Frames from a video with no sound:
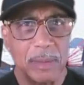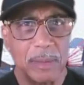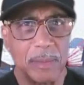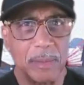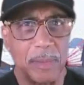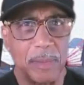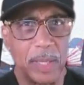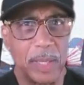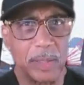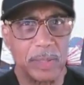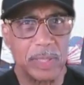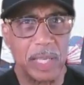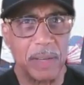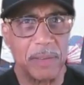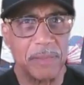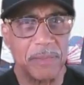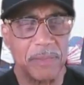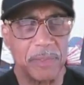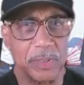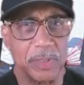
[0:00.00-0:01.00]
Males
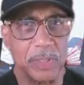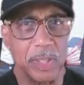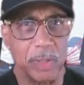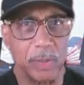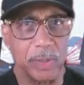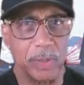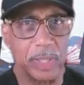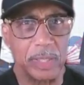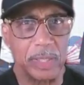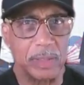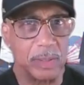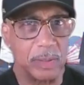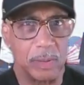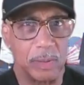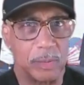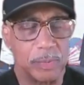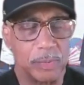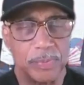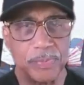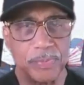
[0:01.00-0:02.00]
have fertility
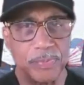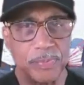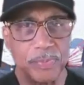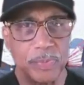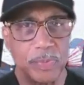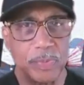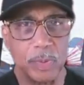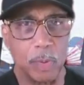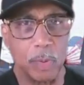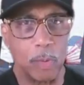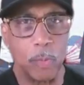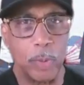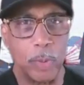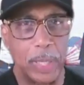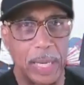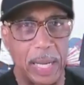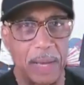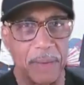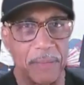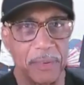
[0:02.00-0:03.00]
till
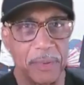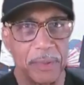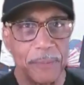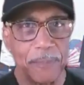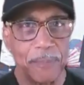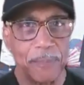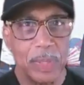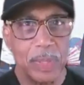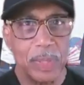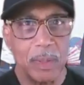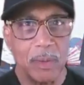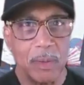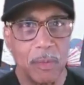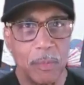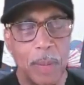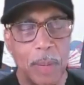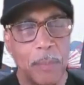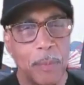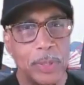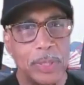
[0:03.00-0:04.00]
whenever.
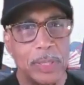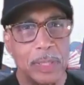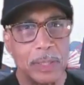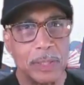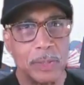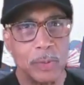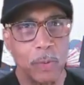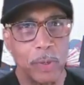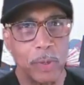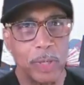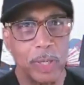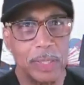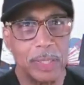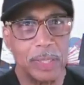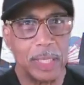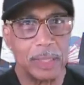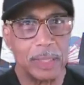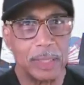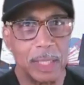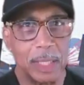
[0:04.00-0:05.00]
Remember, we did a story on
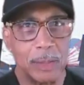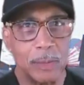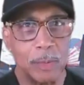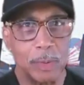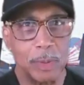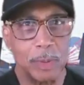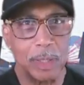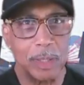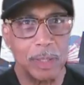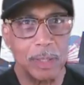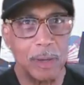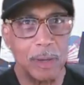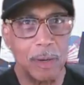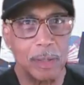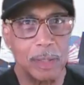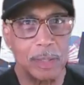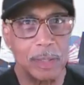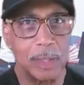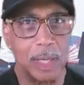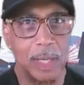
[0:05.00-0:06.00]
that not too long ago
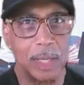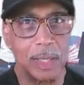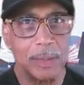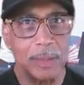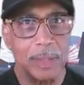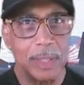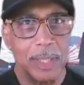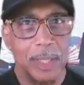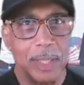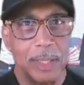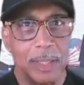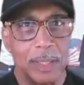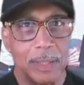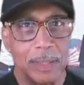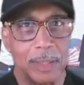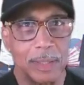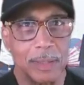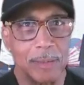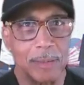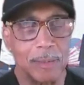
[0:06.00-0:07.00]
on the
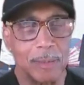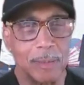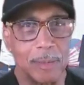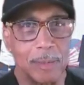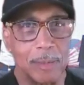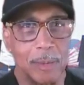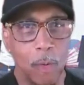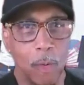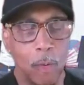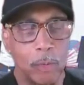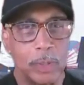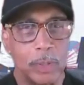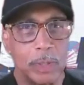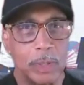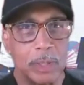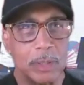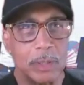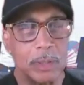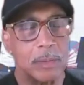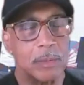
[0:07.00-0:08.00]

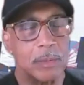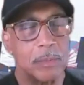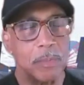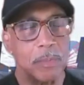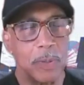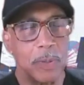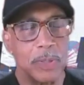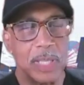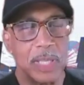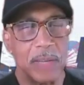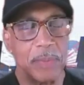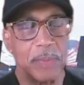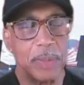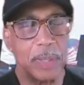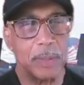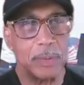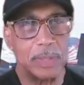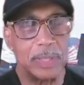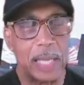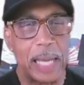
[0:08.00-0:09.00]
oldest person to have
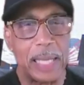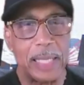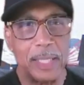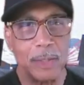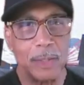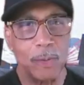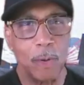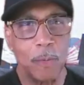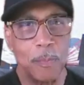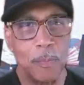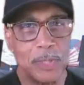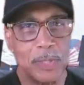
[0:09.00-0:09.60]
a 90-year-old